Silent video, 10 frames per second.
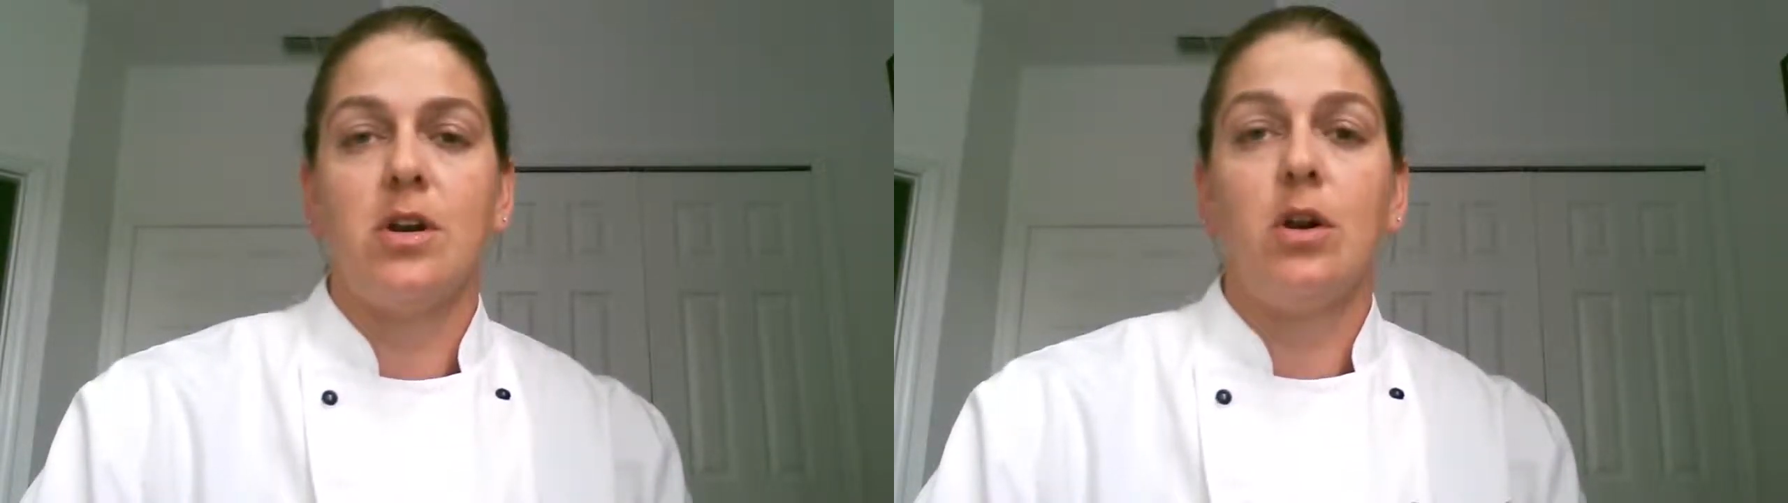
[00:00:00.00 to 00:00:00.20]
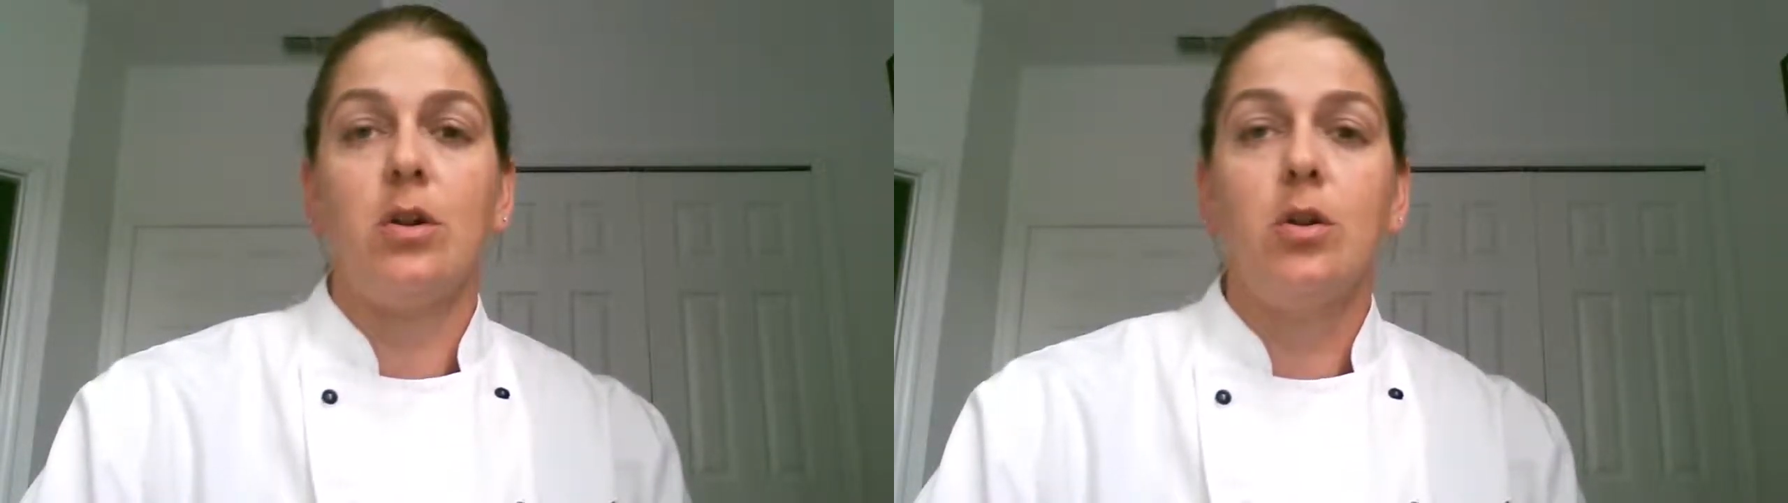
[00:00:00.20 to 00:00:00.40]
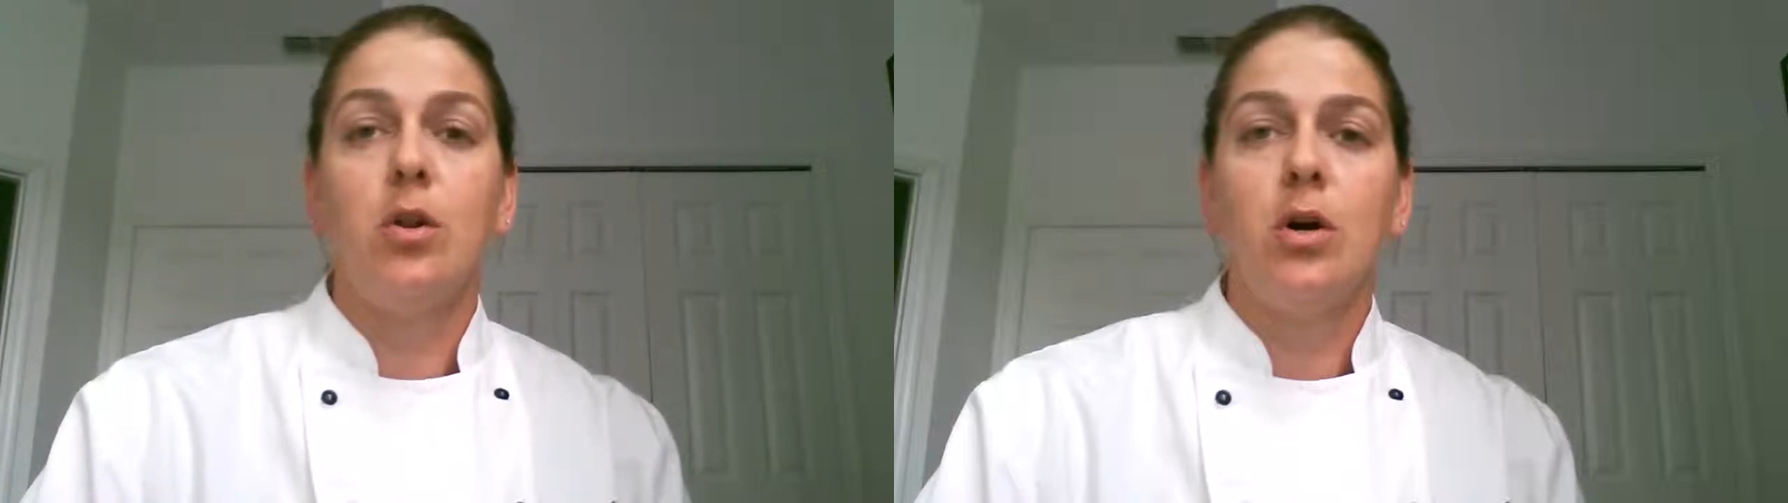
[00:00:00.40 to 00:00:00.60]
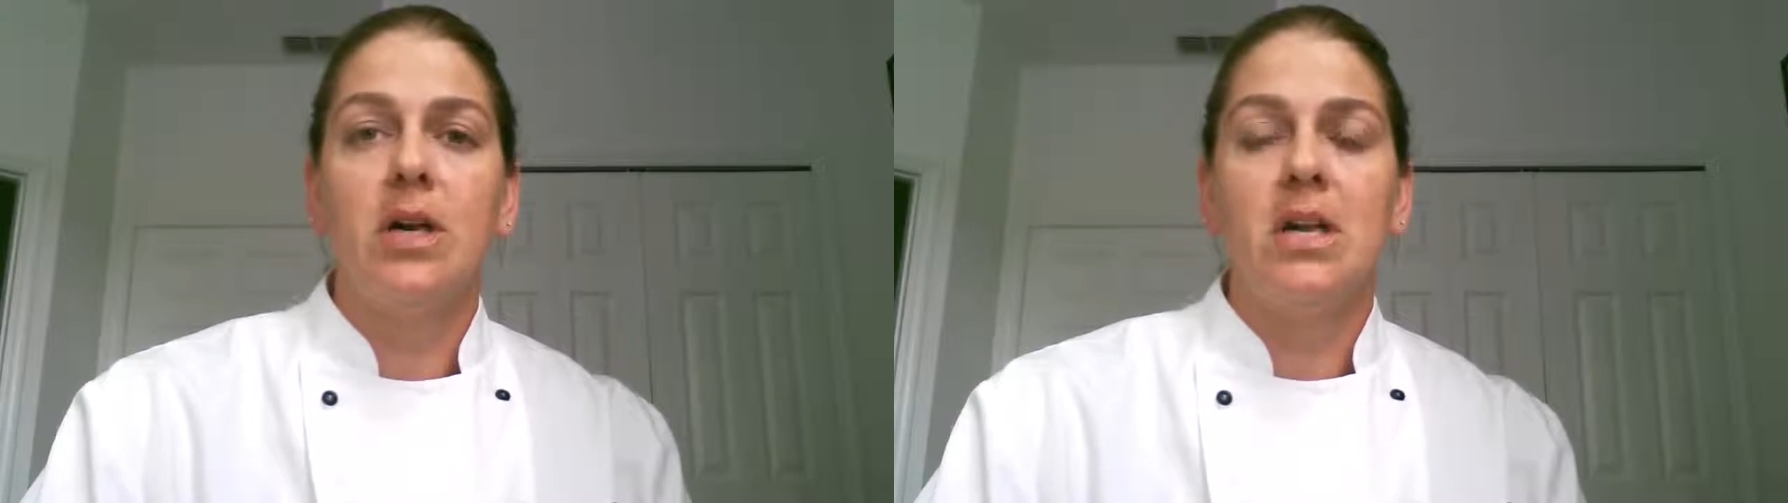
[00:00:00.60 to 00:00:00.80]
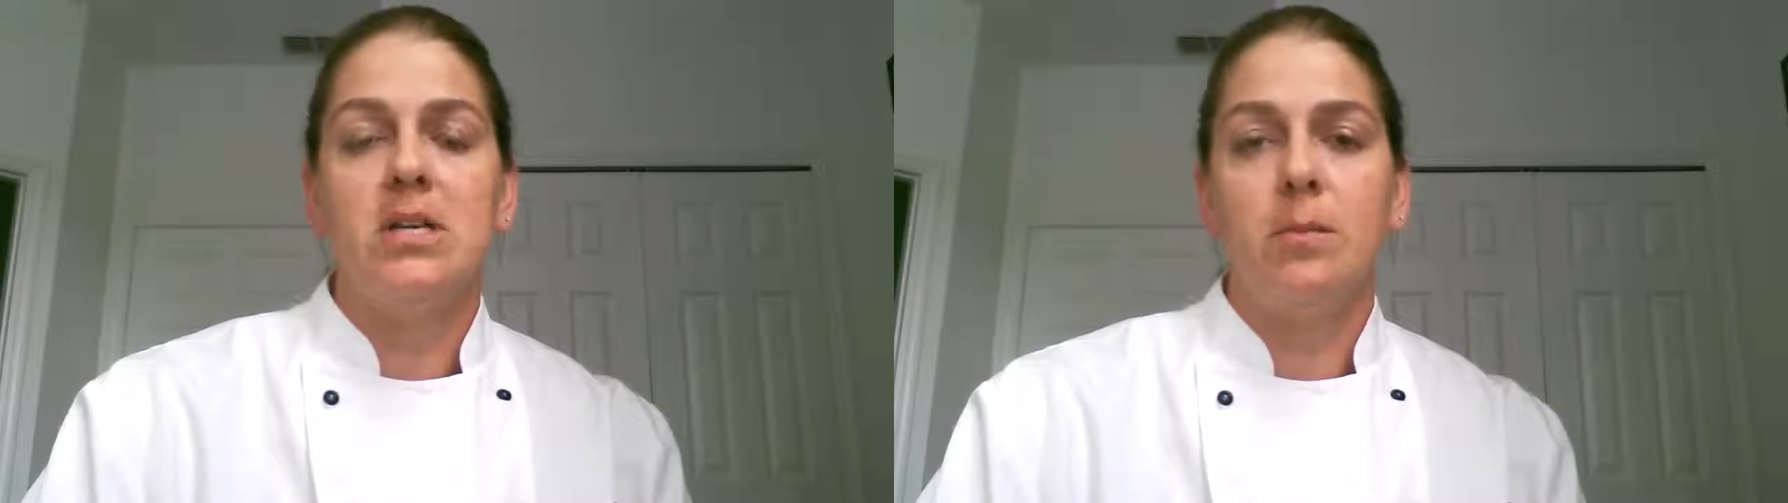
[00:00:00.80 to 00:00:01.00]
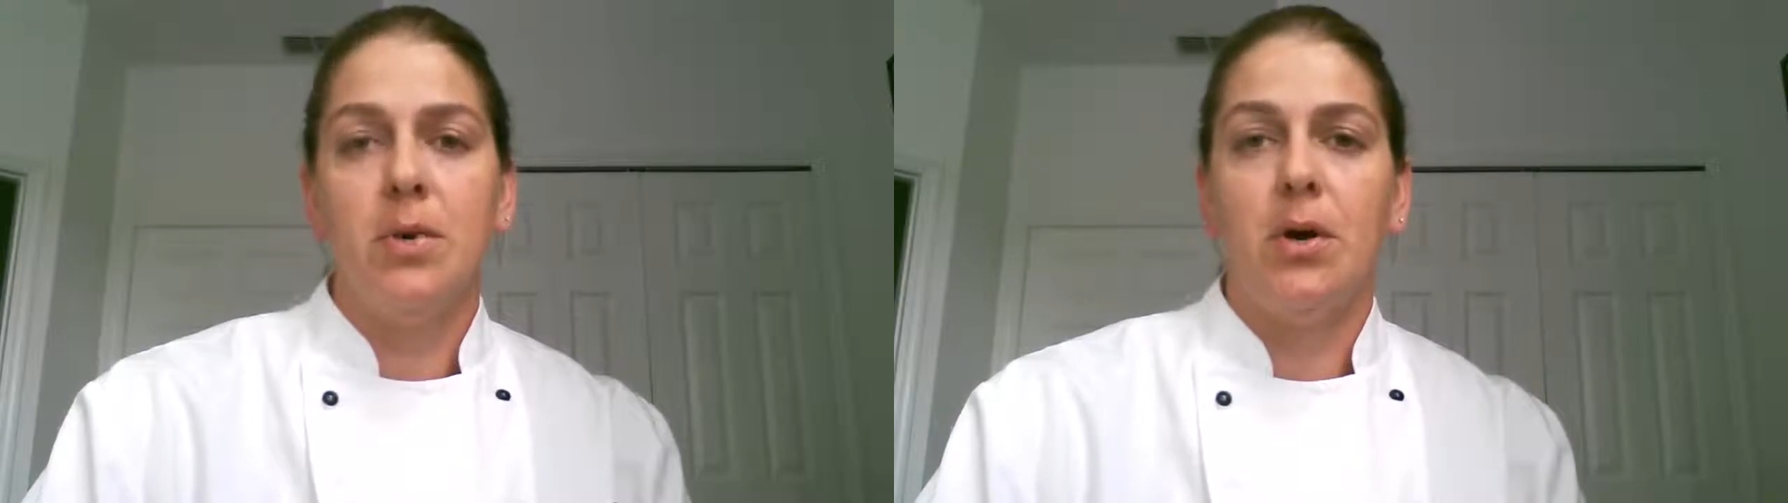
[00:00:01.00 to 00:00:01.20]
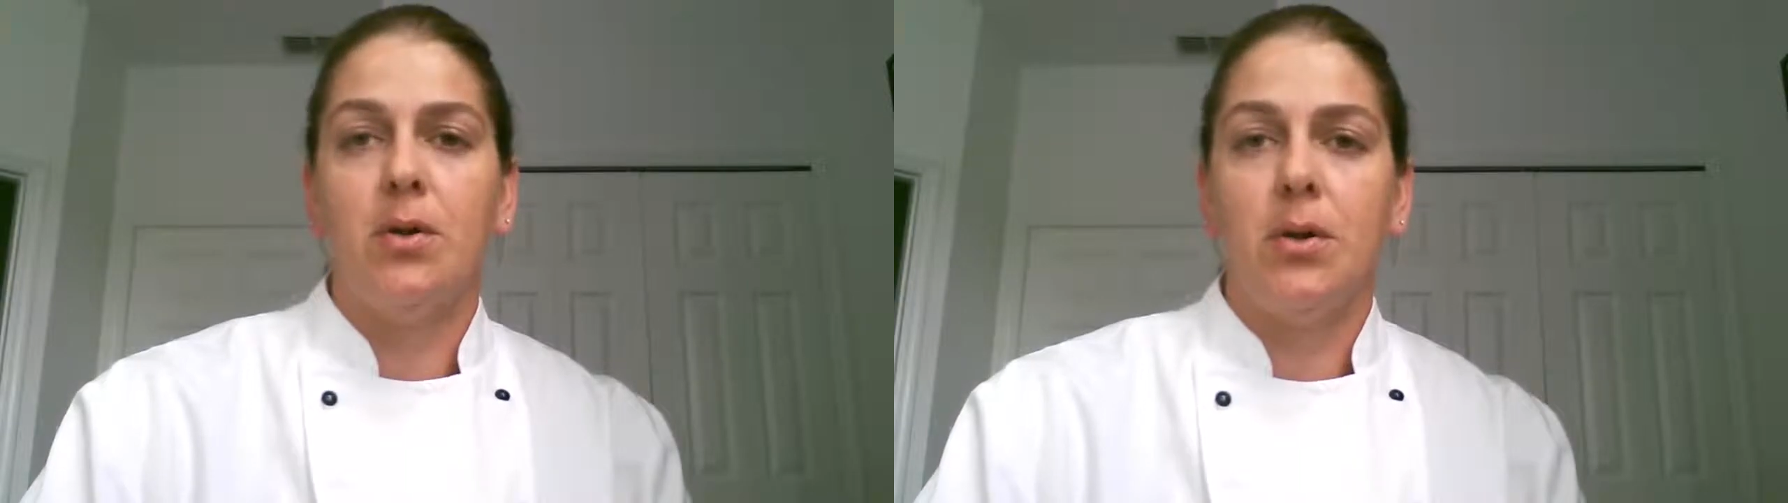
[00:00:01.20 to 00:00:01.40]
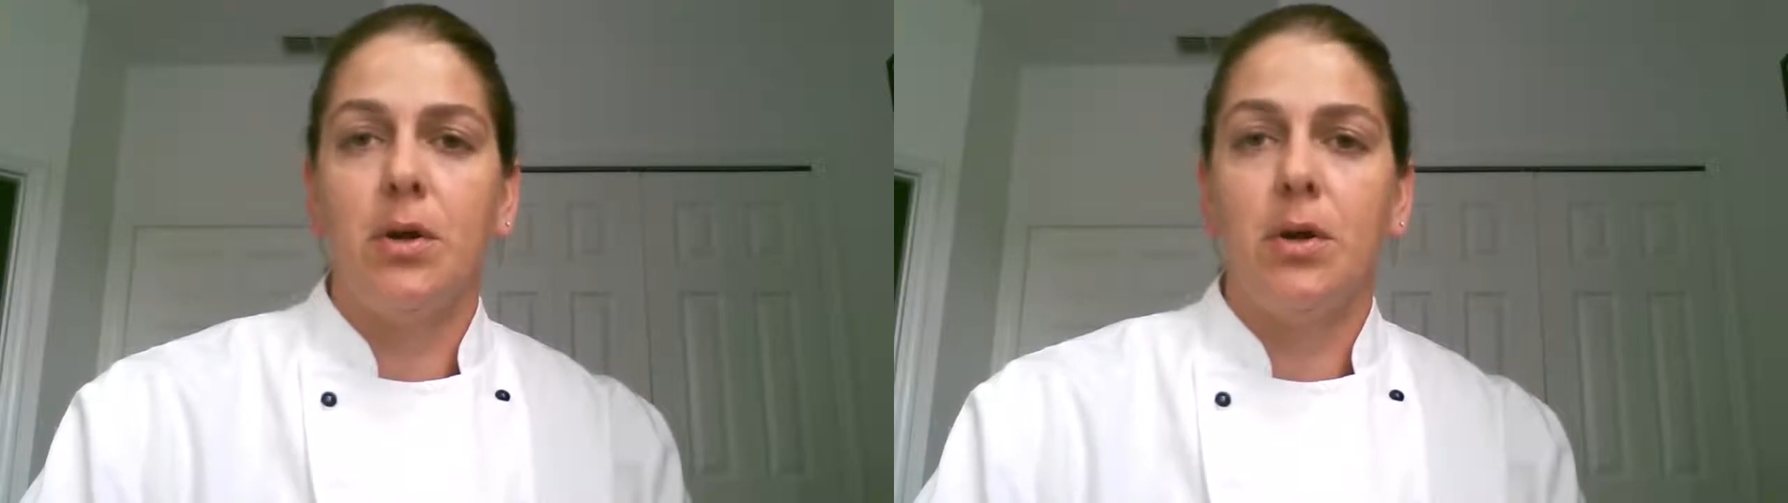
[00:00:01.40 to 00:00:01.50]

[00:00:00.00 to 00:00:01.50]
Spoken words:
that are looking to build